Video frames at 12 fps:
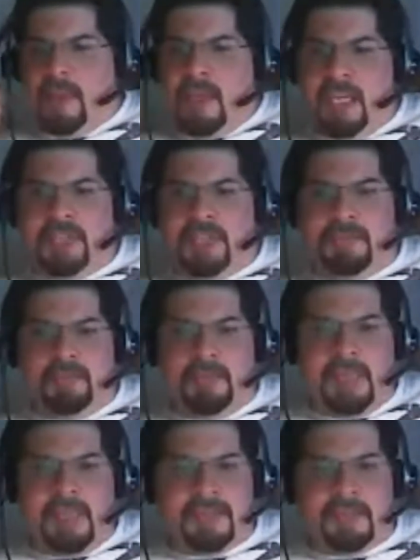He's
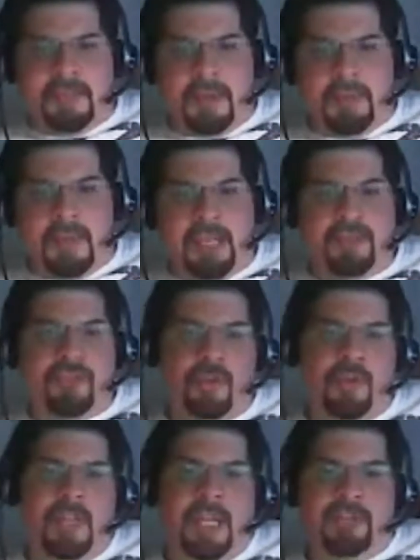made
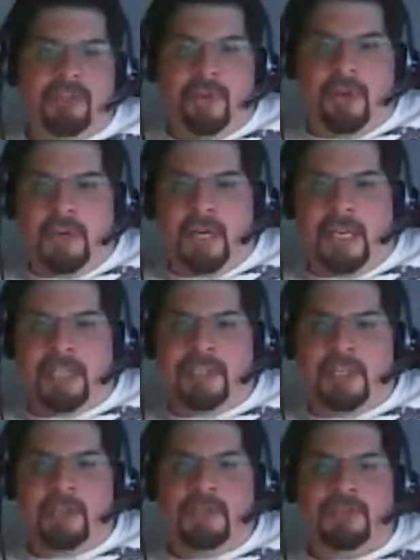sure that you're
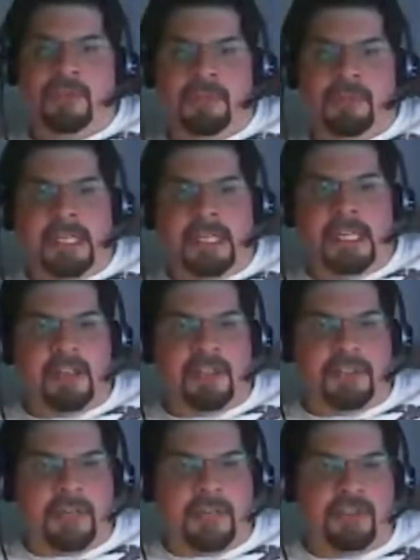excused from detail
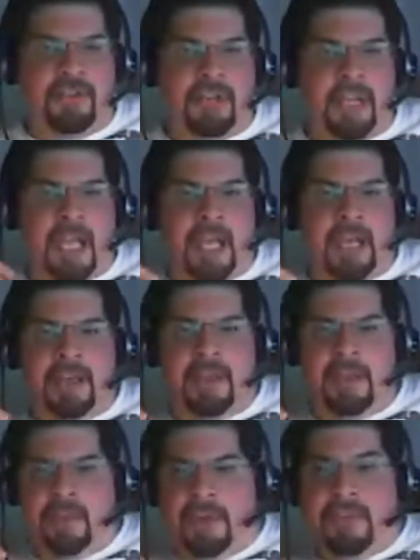because you're injured,
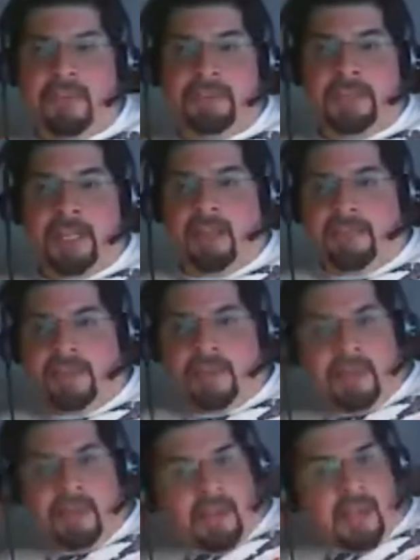and Griff himself
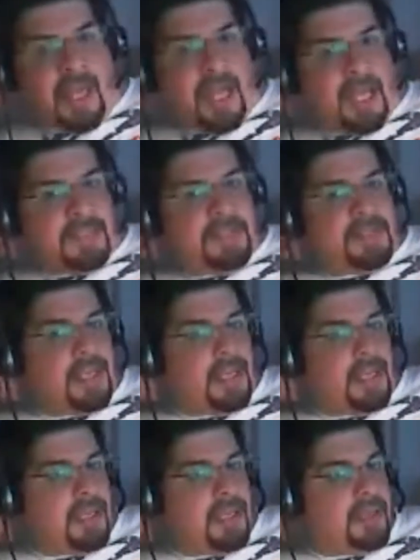has
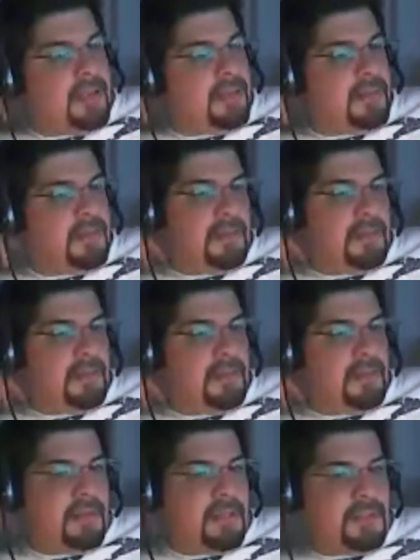
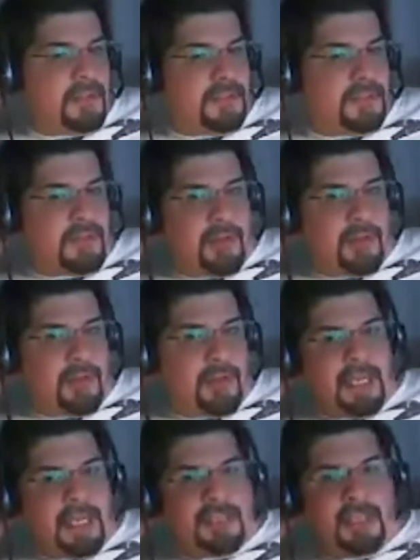is also going to be
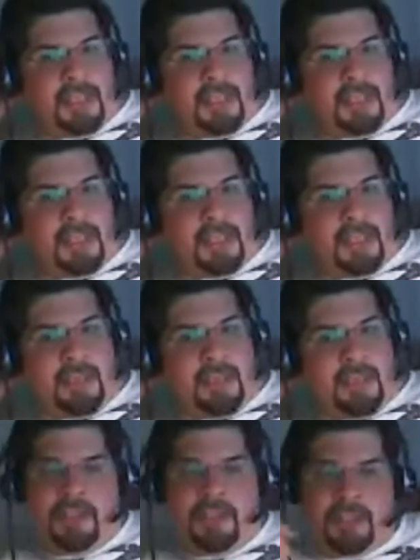excused. The guards
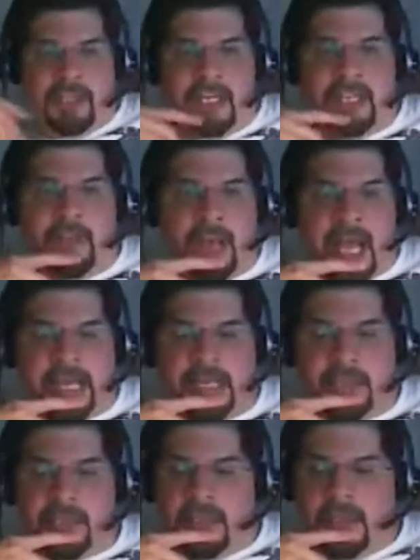are just going to leave him
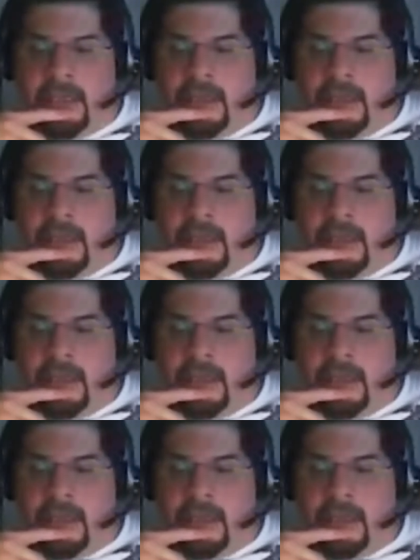behind.